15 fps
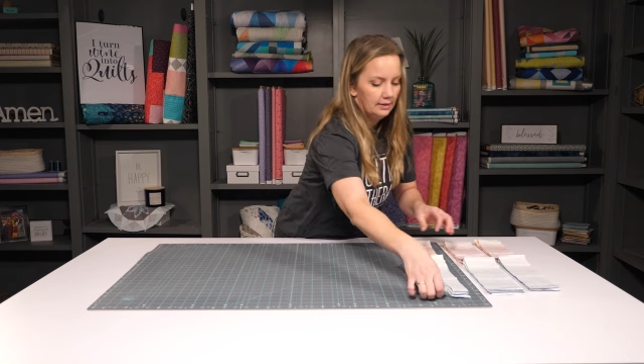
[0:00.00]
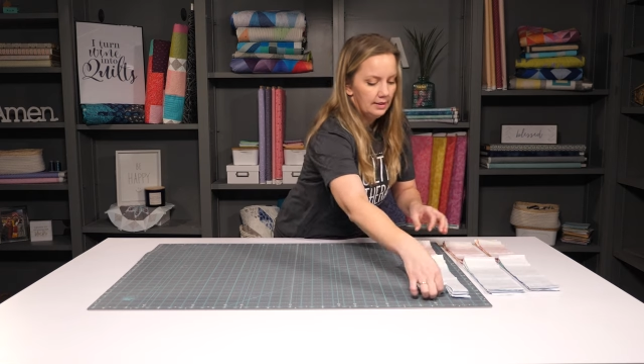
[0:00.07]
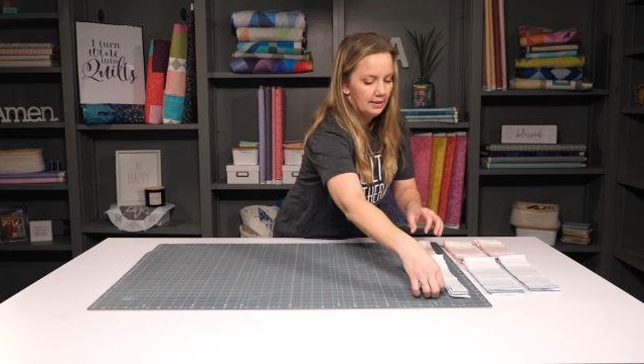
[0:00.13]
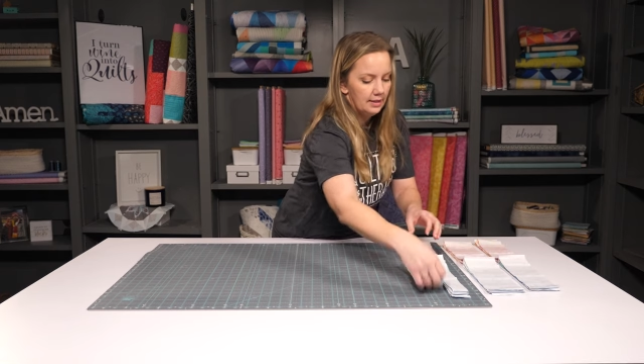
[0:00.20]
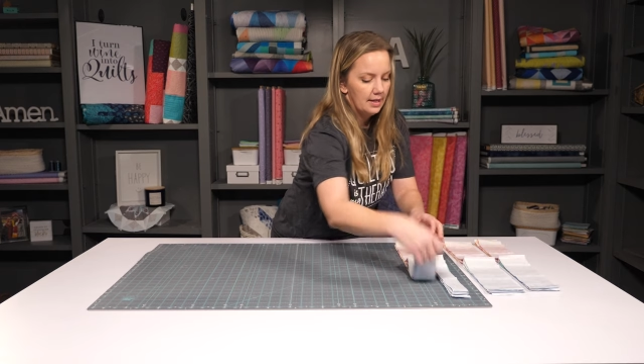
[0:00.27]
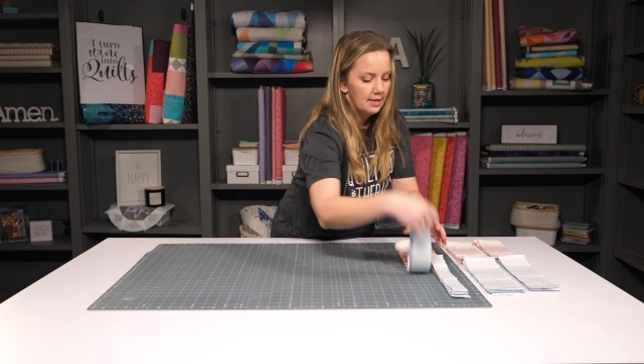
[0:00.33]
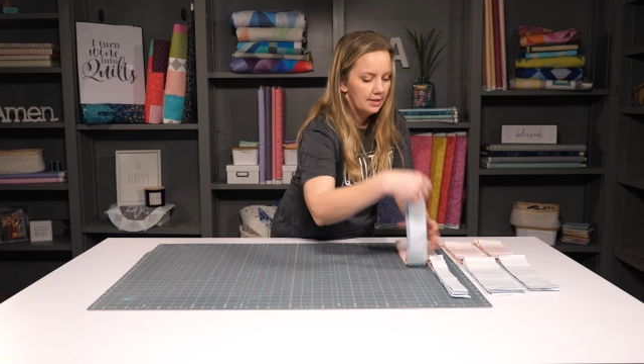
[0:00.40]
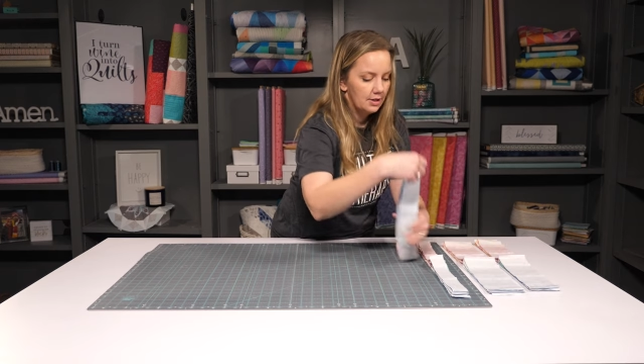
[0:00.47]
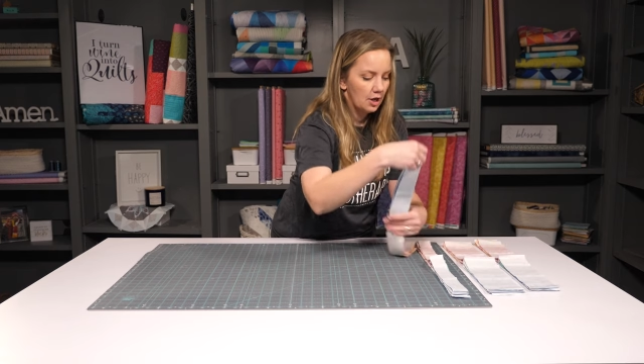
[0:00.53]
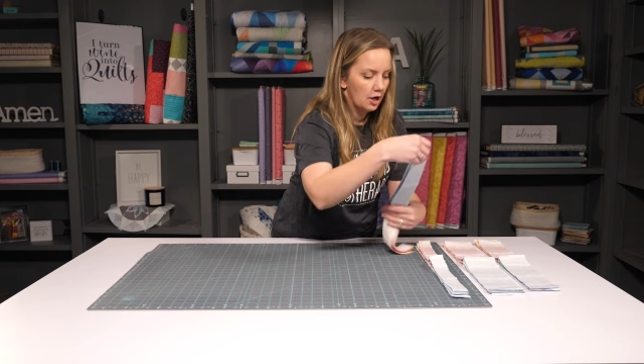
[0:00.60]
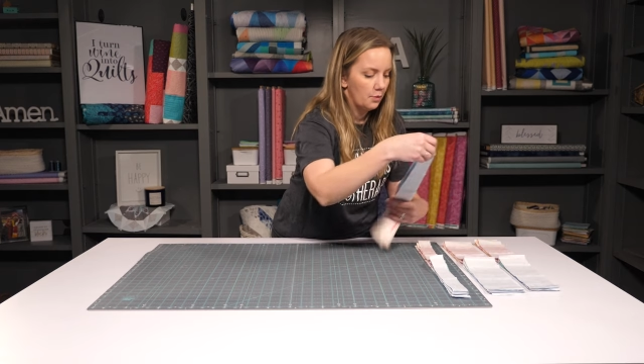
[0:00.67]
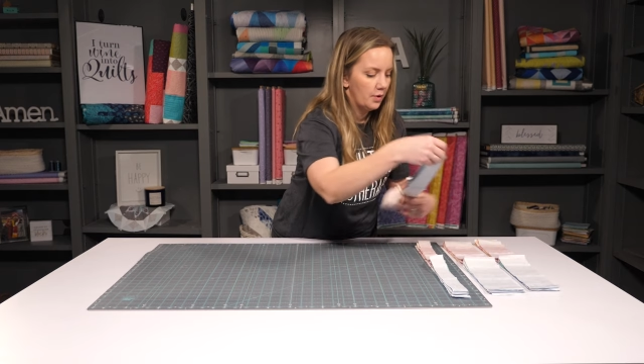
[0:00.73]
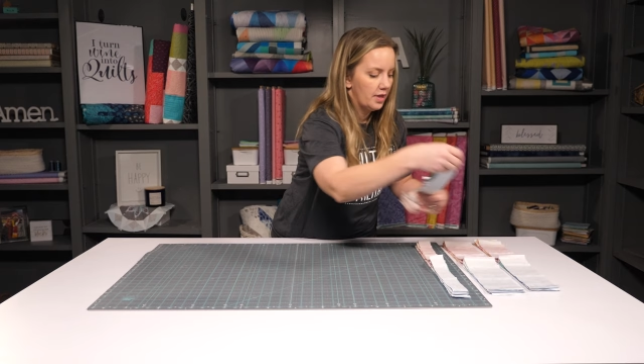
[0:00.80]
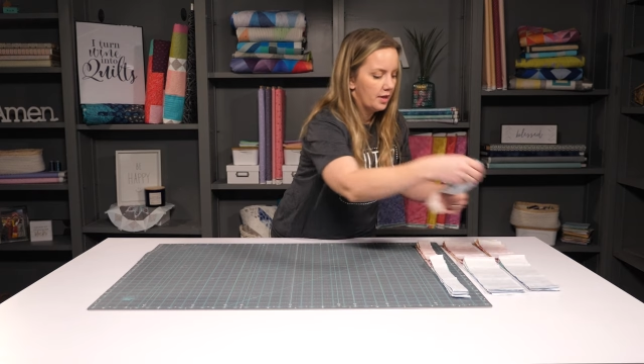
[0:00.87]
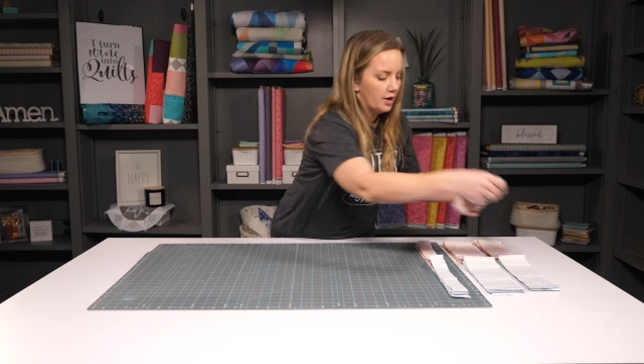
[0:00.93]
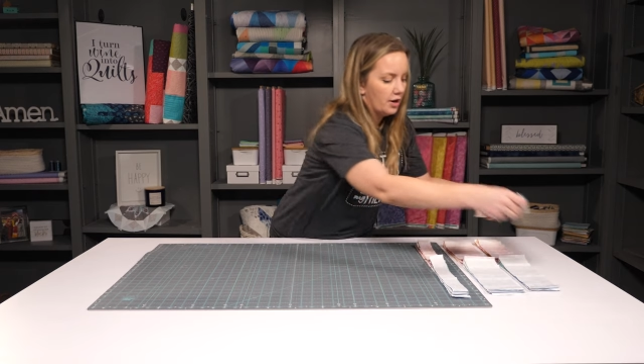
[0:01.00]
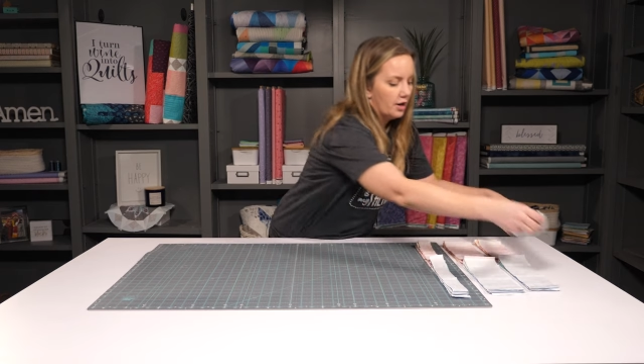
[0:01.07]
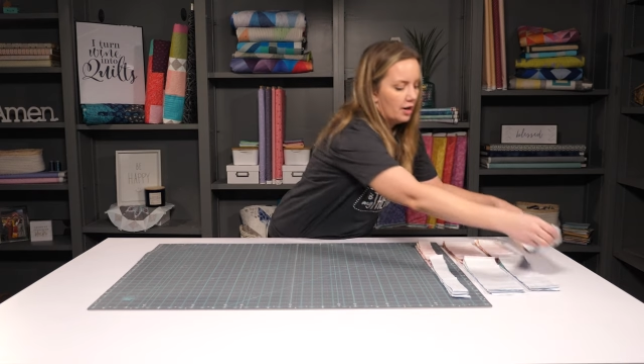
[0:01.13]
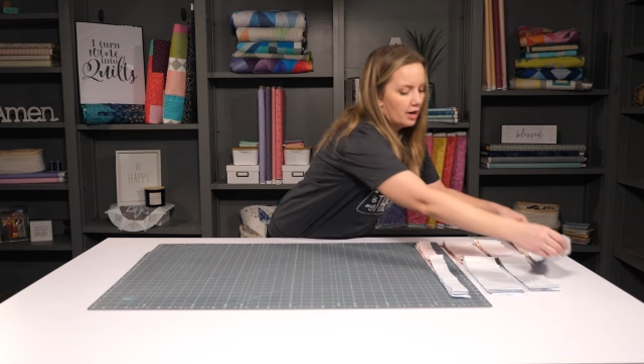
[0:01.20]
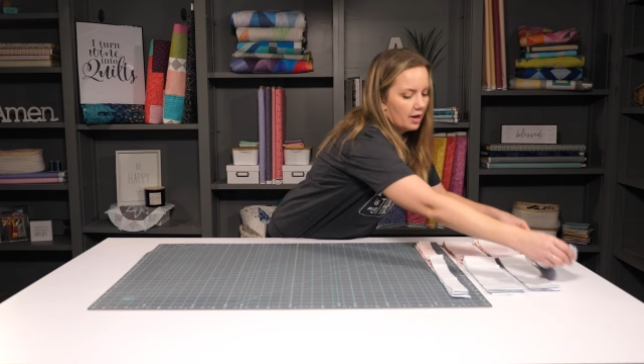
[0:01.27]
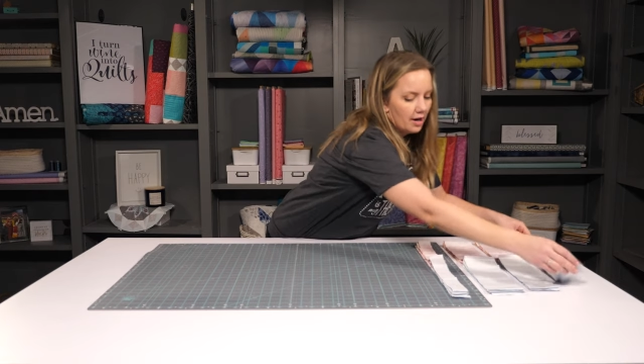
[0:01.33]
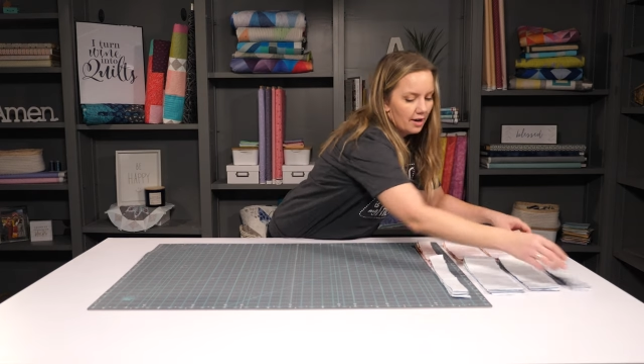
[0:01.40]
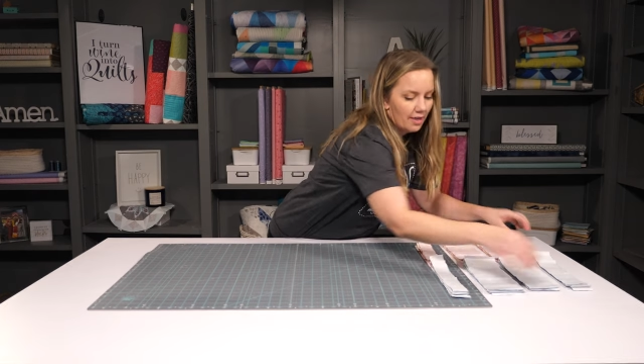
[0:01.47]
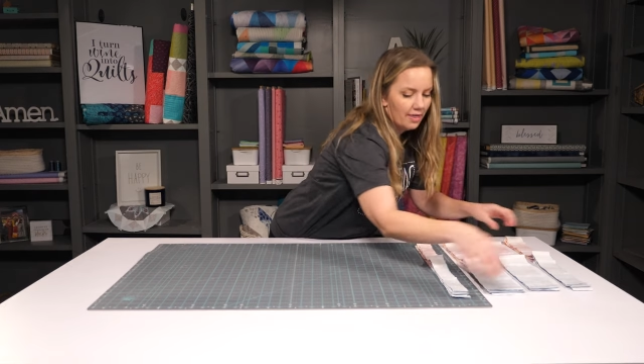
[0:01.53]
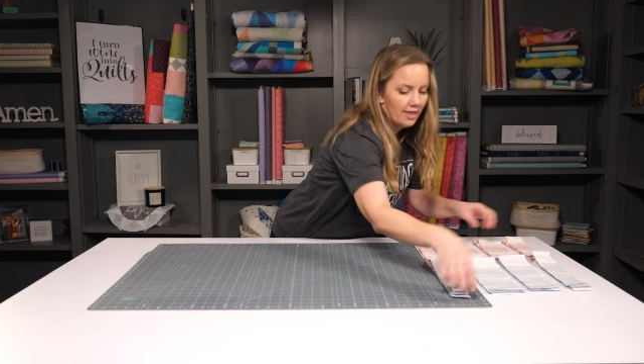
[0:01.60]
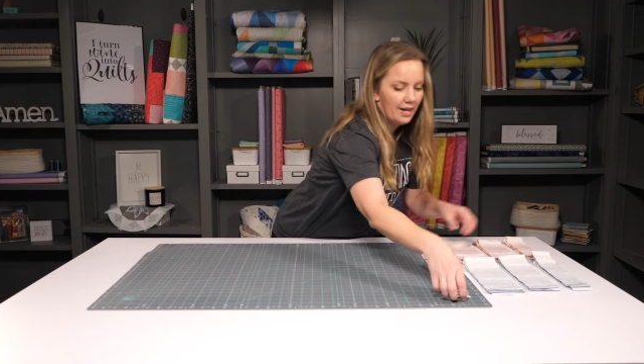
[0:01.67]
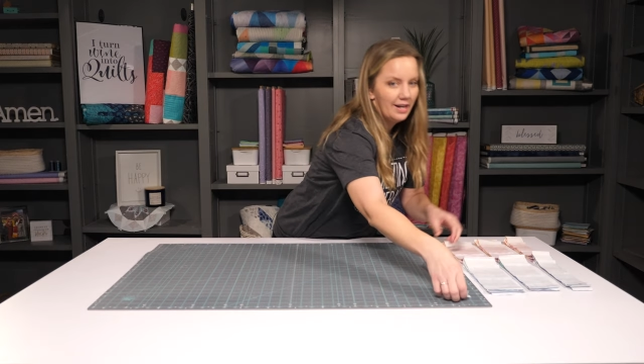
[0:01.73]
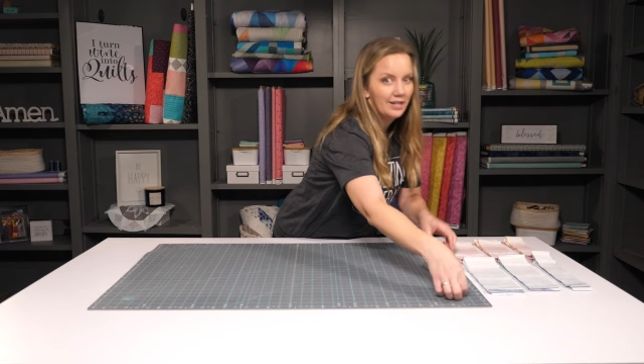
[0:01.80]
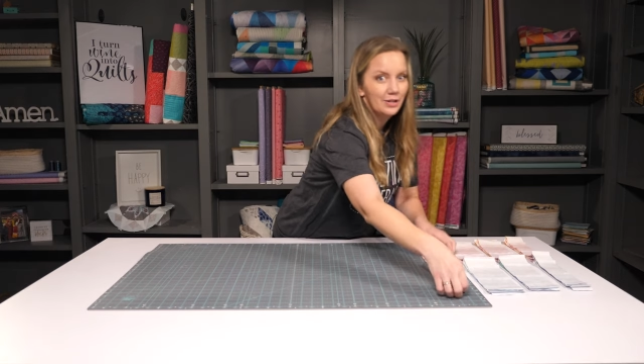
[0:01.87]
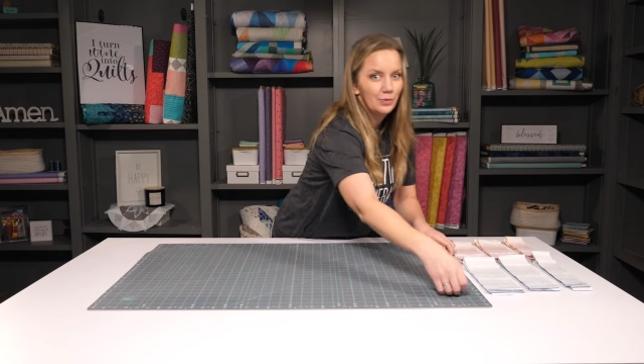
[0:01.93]
And let's start with our
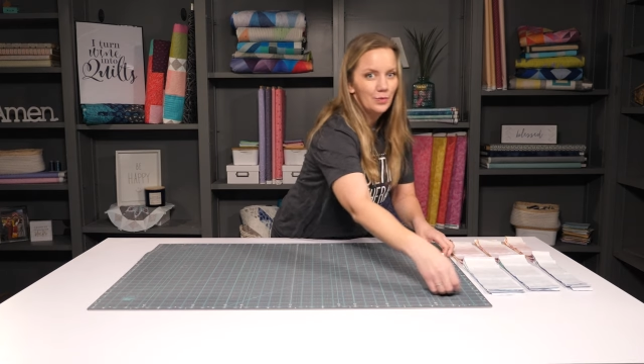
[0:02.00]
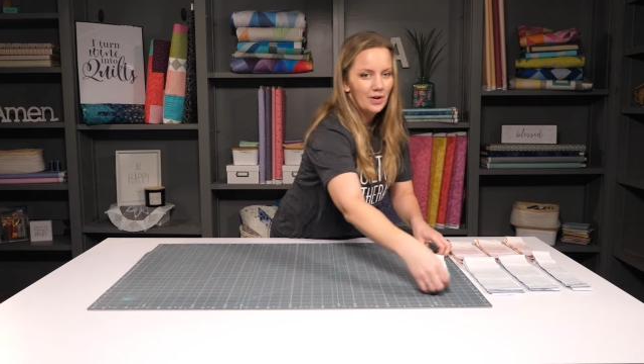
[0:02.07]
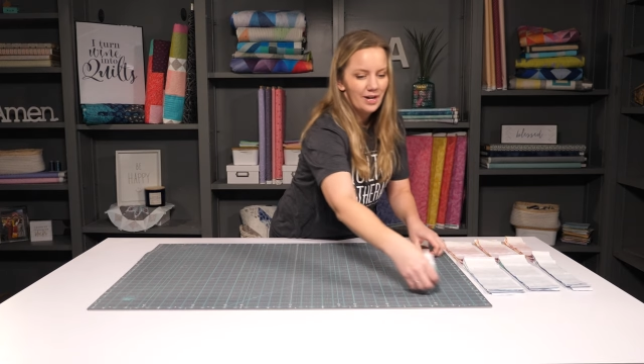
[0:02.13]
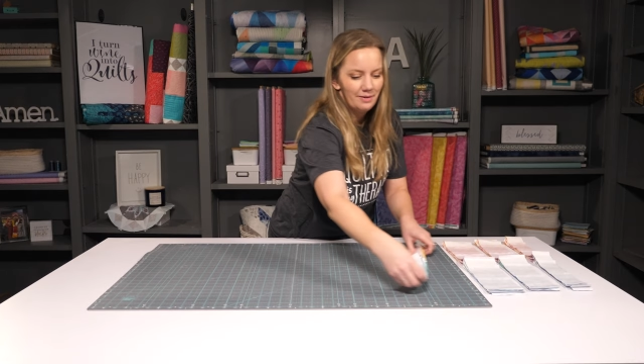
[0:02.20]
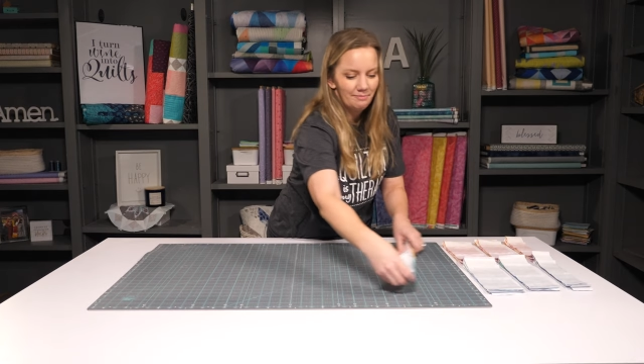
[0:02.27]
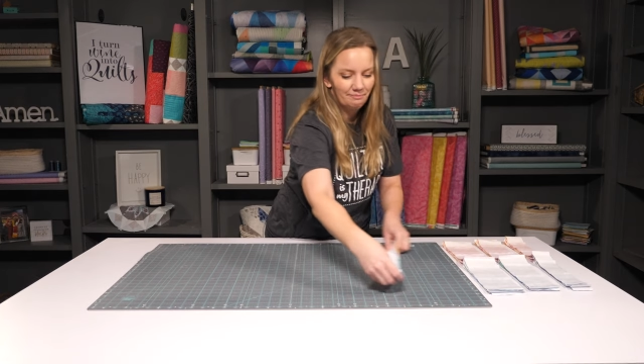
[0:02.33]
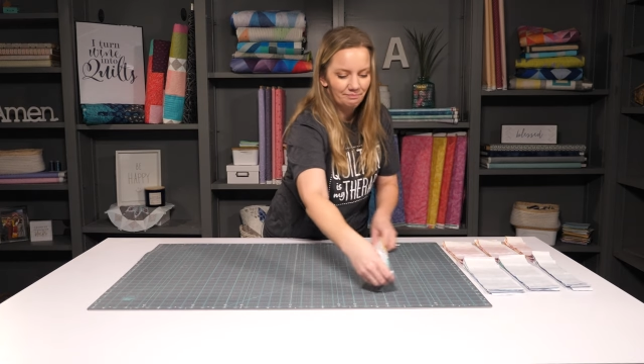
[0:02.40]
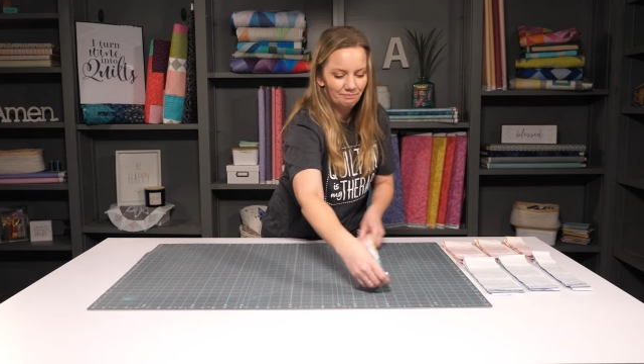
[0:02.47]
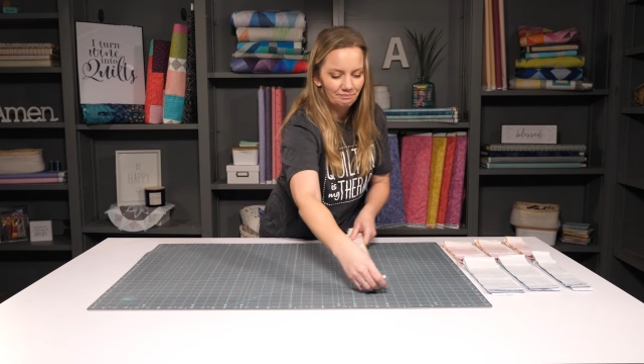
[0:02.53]
thinnest one.